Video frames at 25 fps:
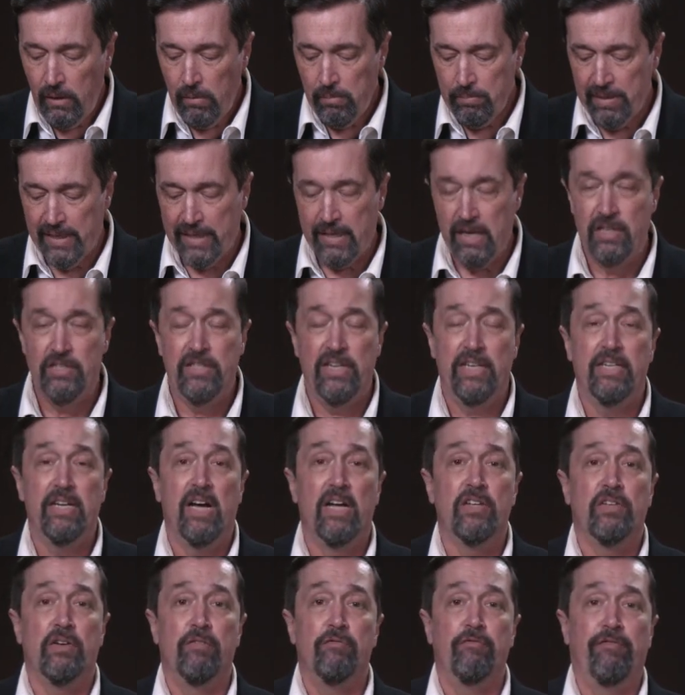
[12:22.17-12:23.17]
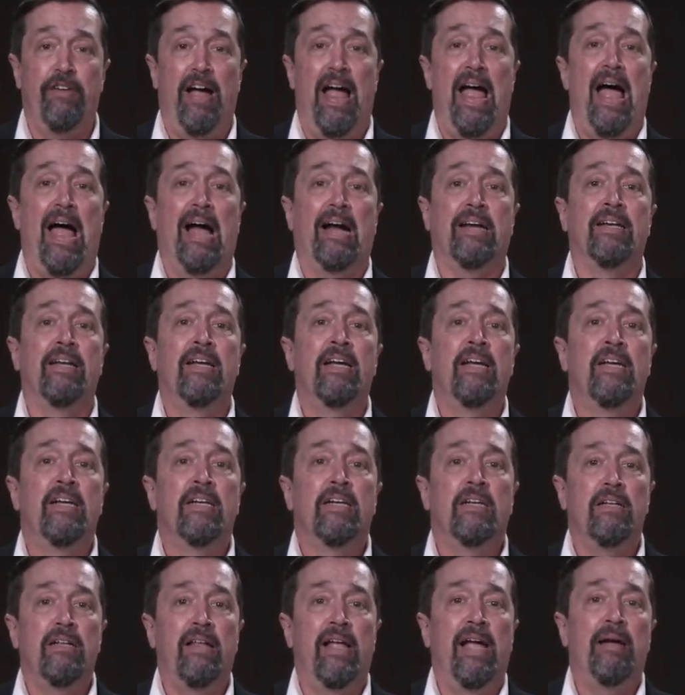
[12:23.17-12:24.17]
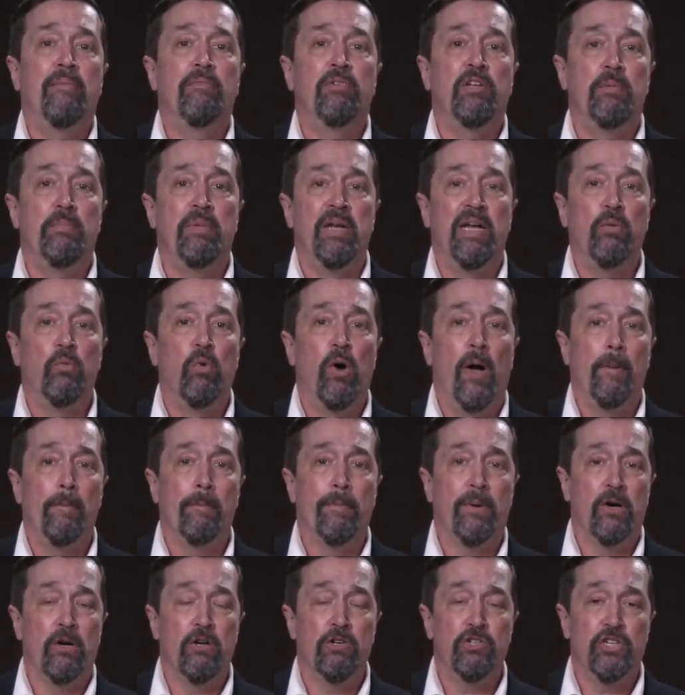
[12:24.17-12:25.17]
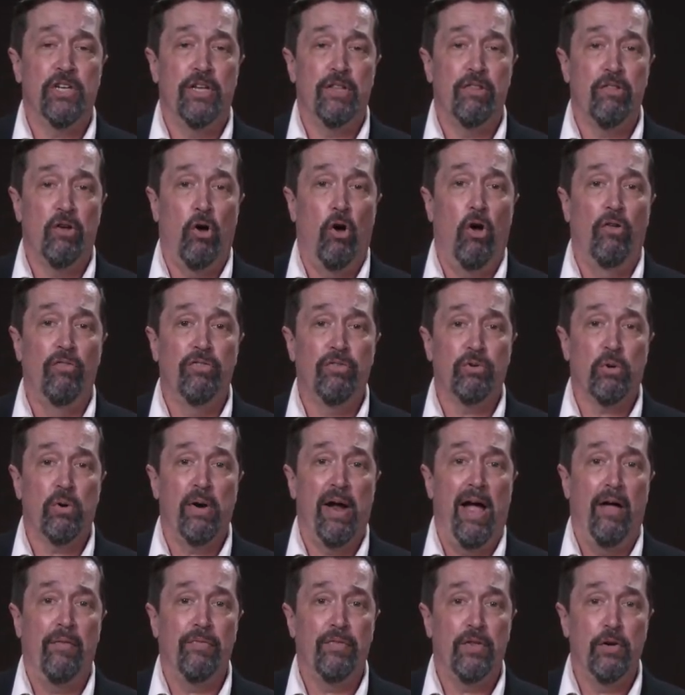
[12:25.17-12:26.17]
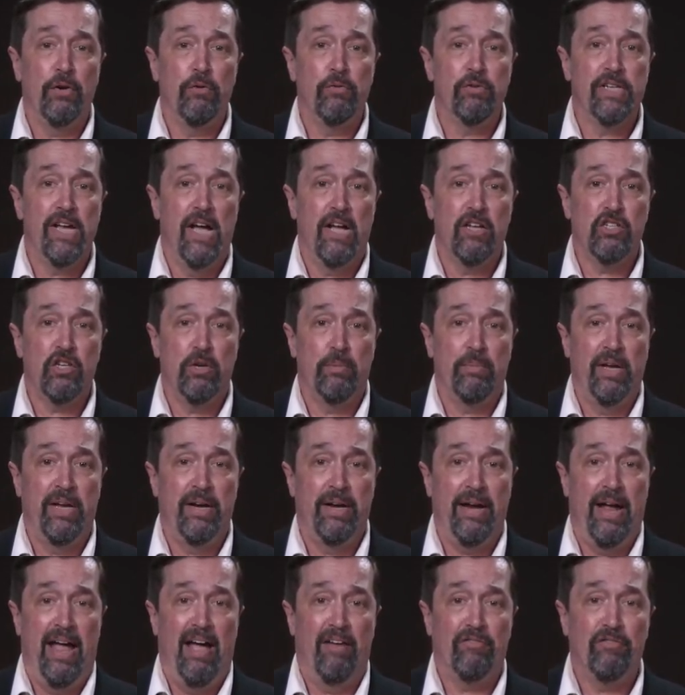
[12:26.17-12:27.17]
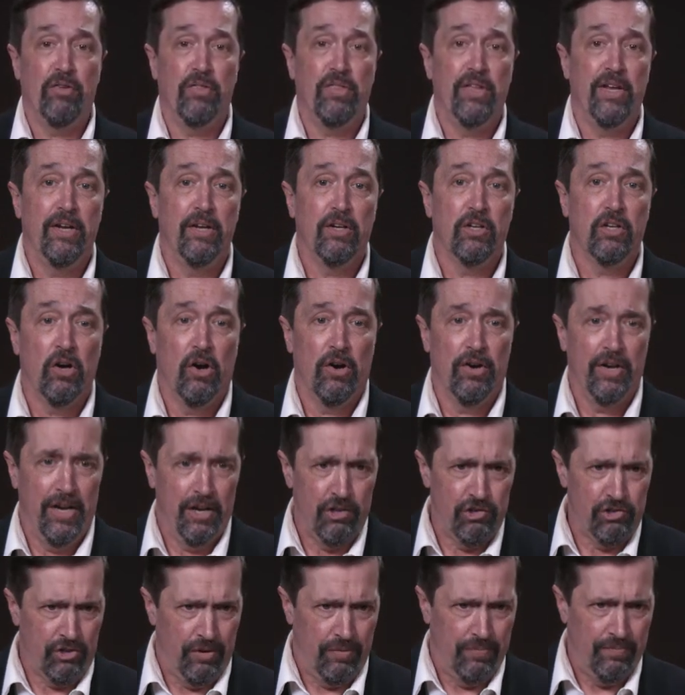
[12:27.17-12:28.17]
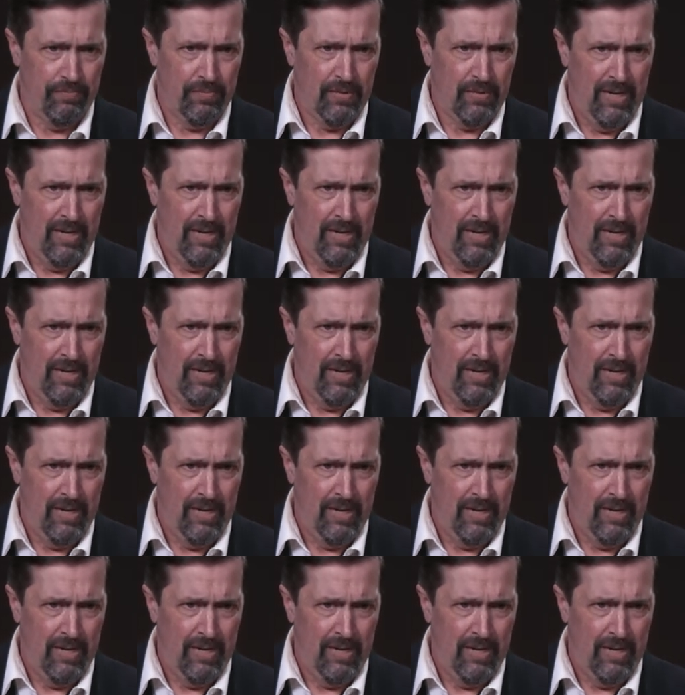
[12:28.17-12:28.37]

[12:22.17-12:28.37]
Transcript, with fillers: because he does in fact claim to be one person all throughout the New Testament after the incarnation.